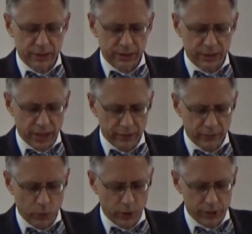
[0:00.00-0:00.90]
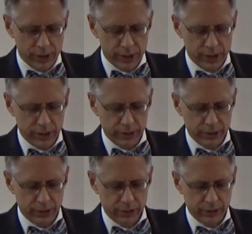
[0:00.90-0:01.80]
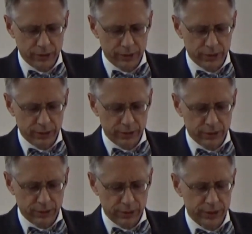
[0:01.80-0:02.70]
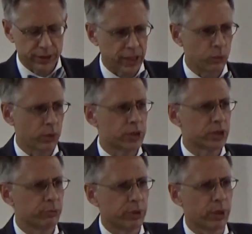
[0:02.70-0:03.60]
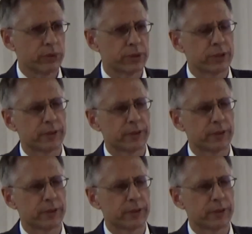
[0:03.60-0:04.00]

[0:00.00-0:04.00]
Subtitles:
not of works, lest anyone should boast.